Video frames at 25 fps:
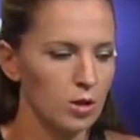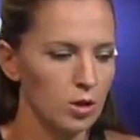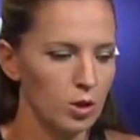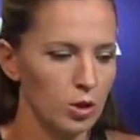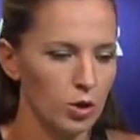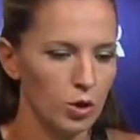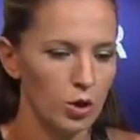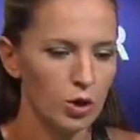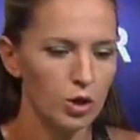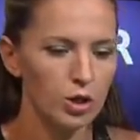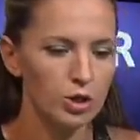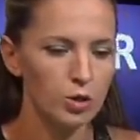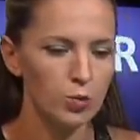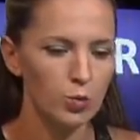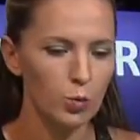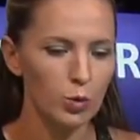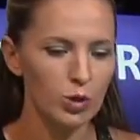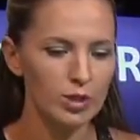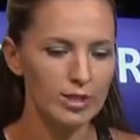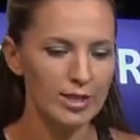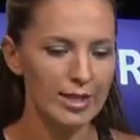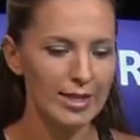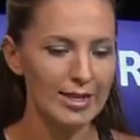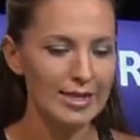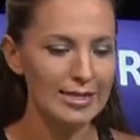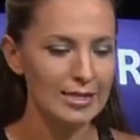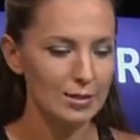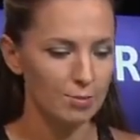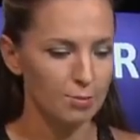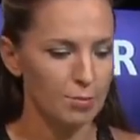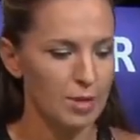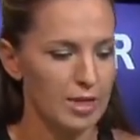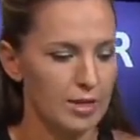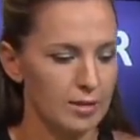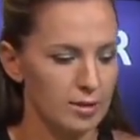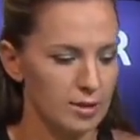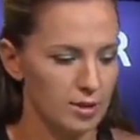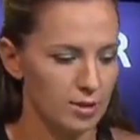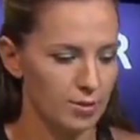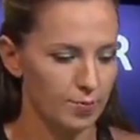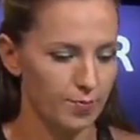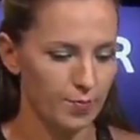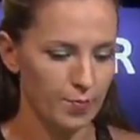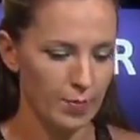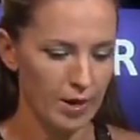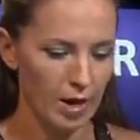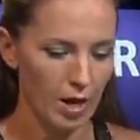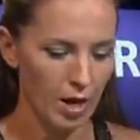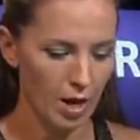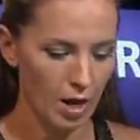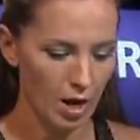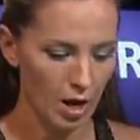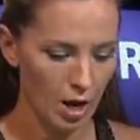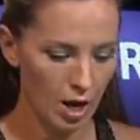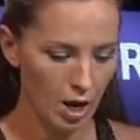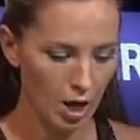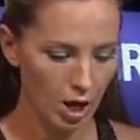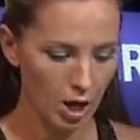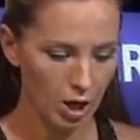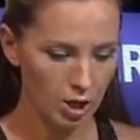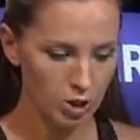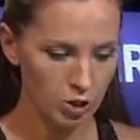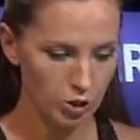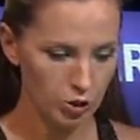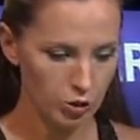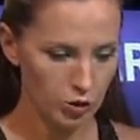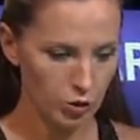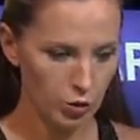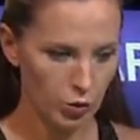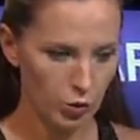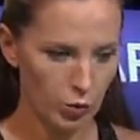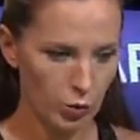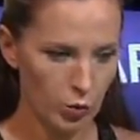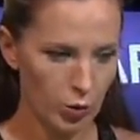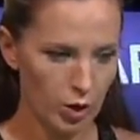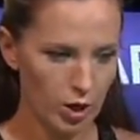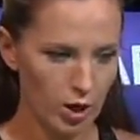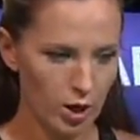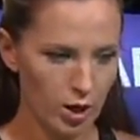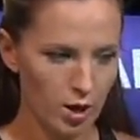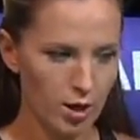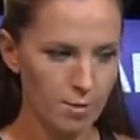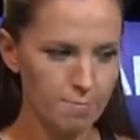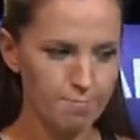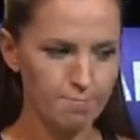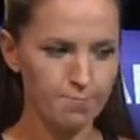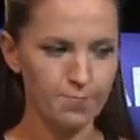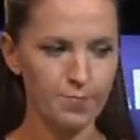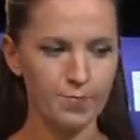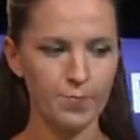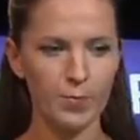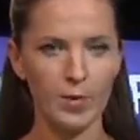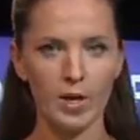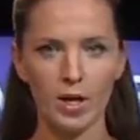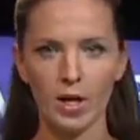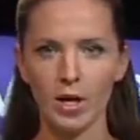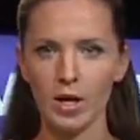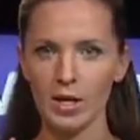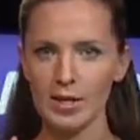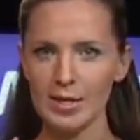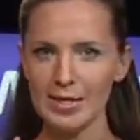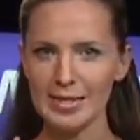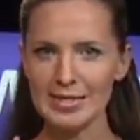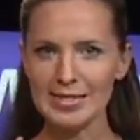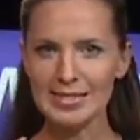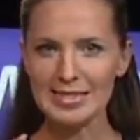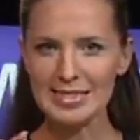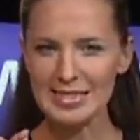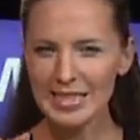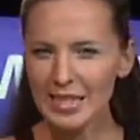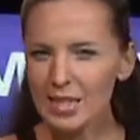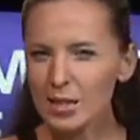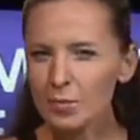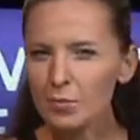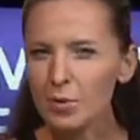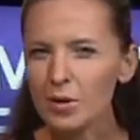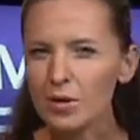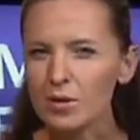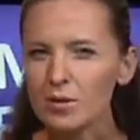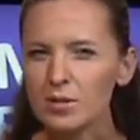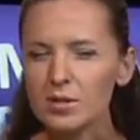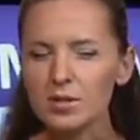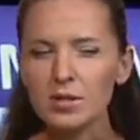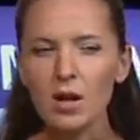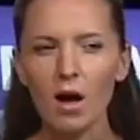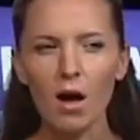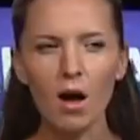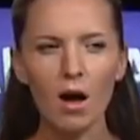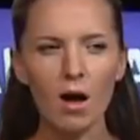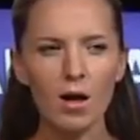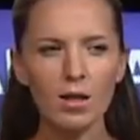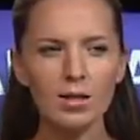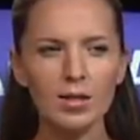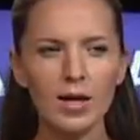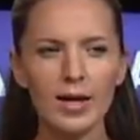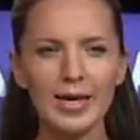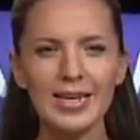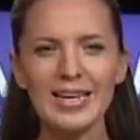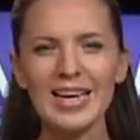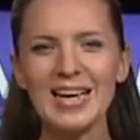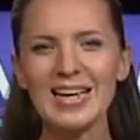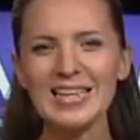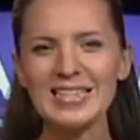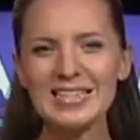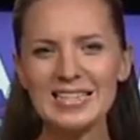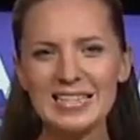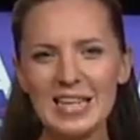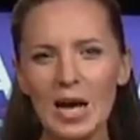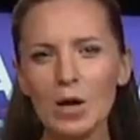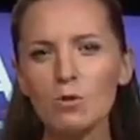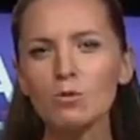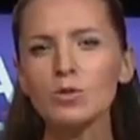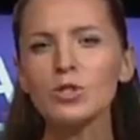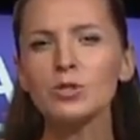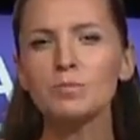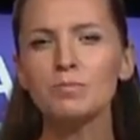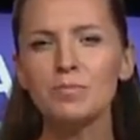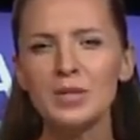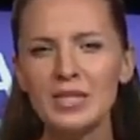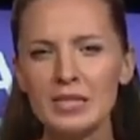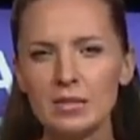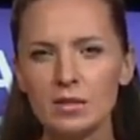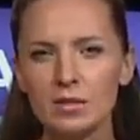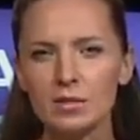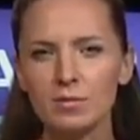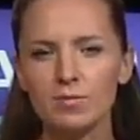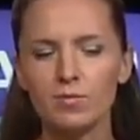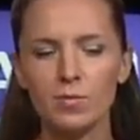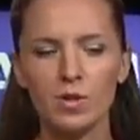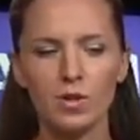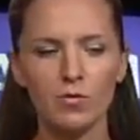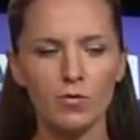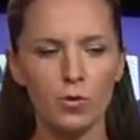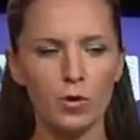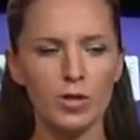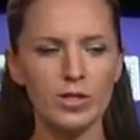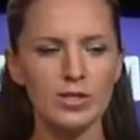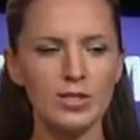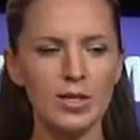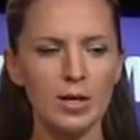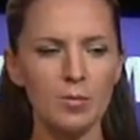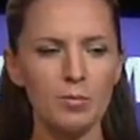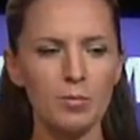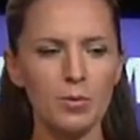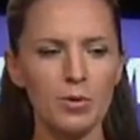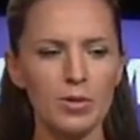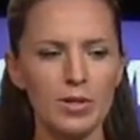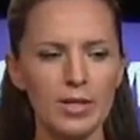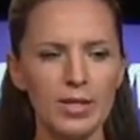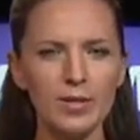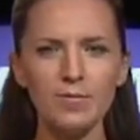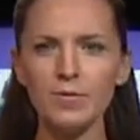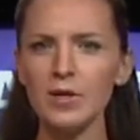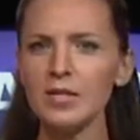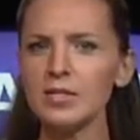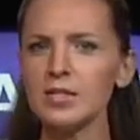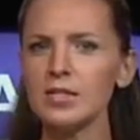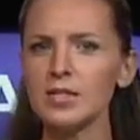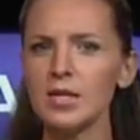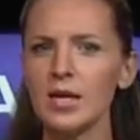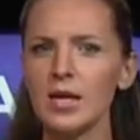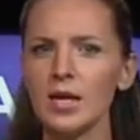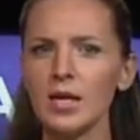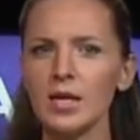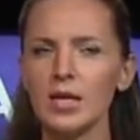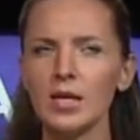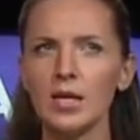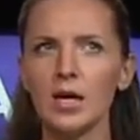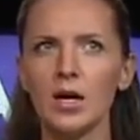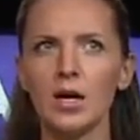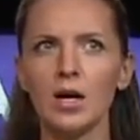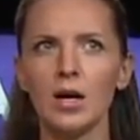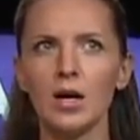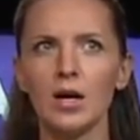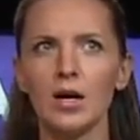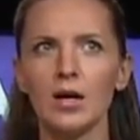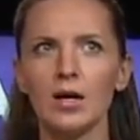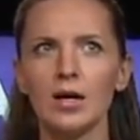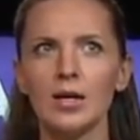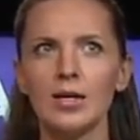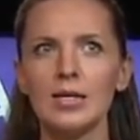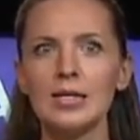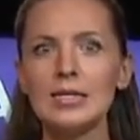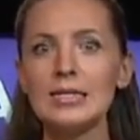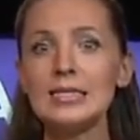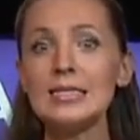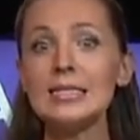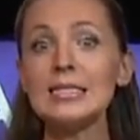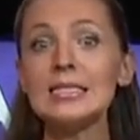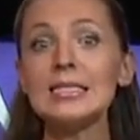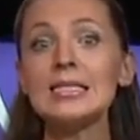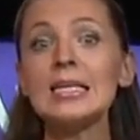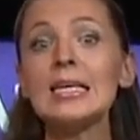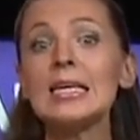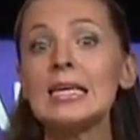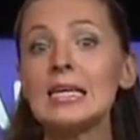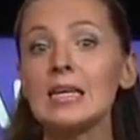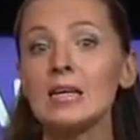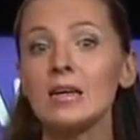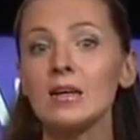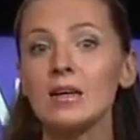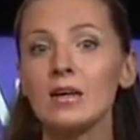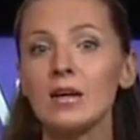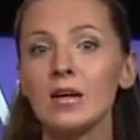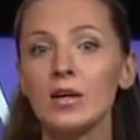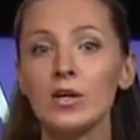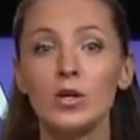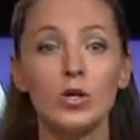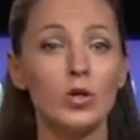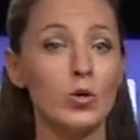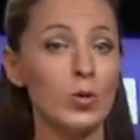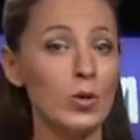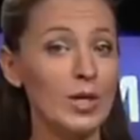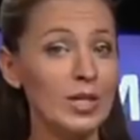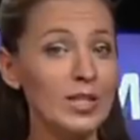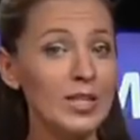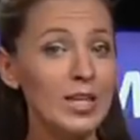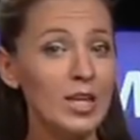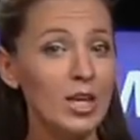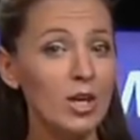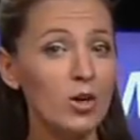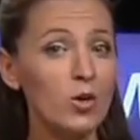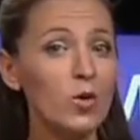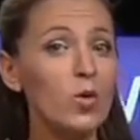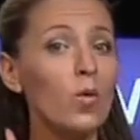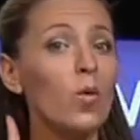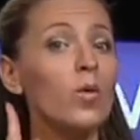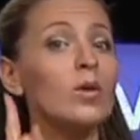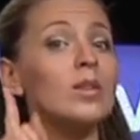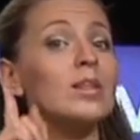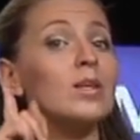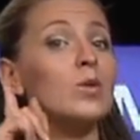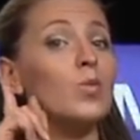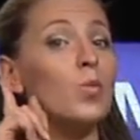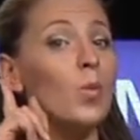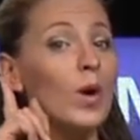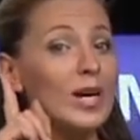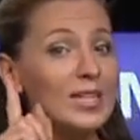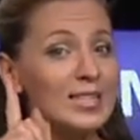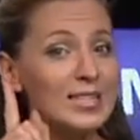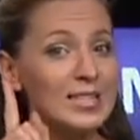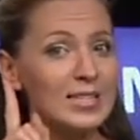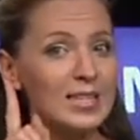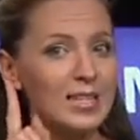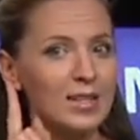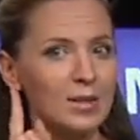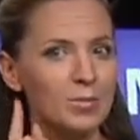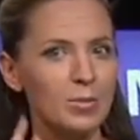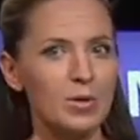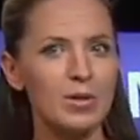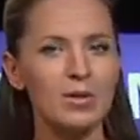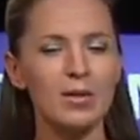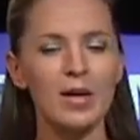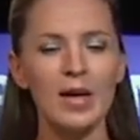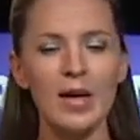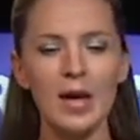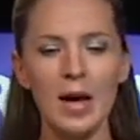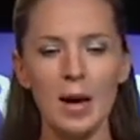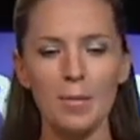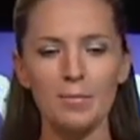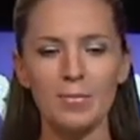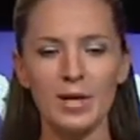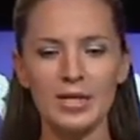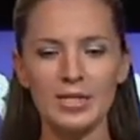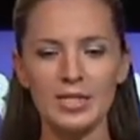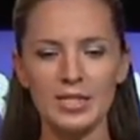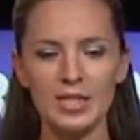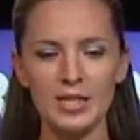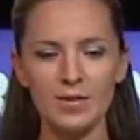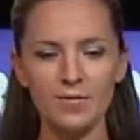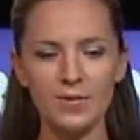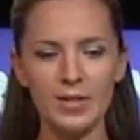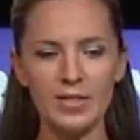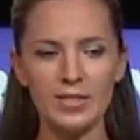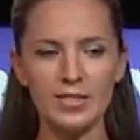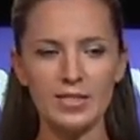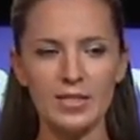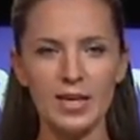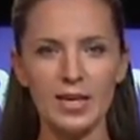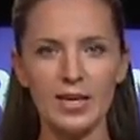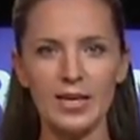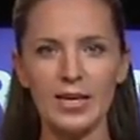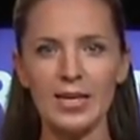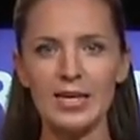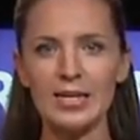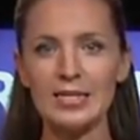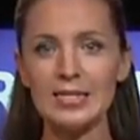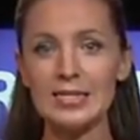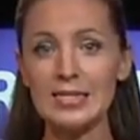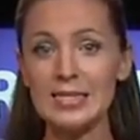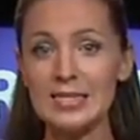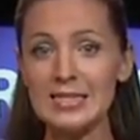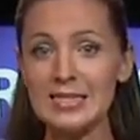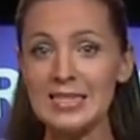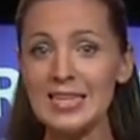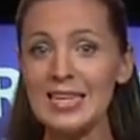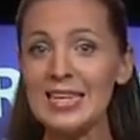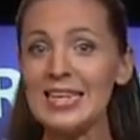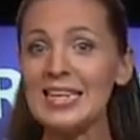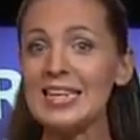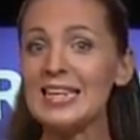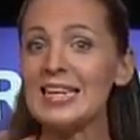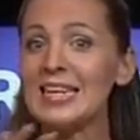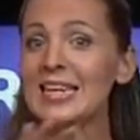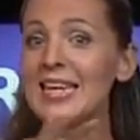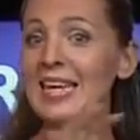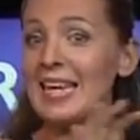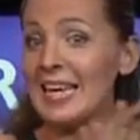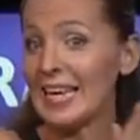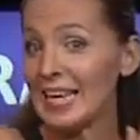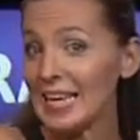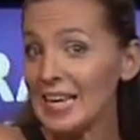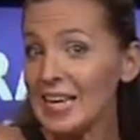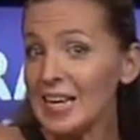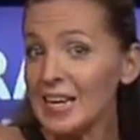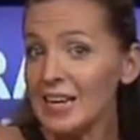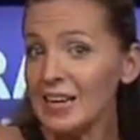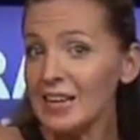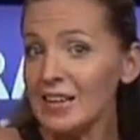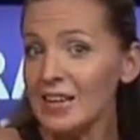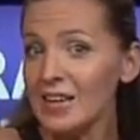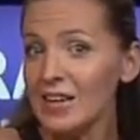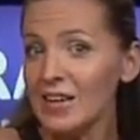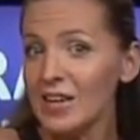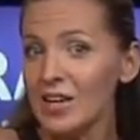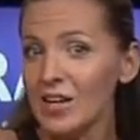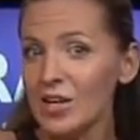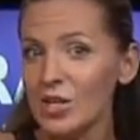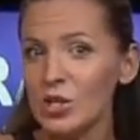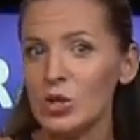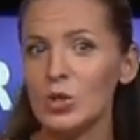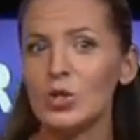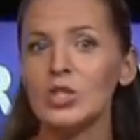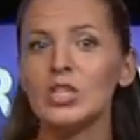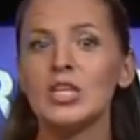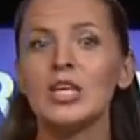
learn what it means. So, syllables are like sound beats. For example, if I say sing, you can hear only one syllable. But if I say singing, you can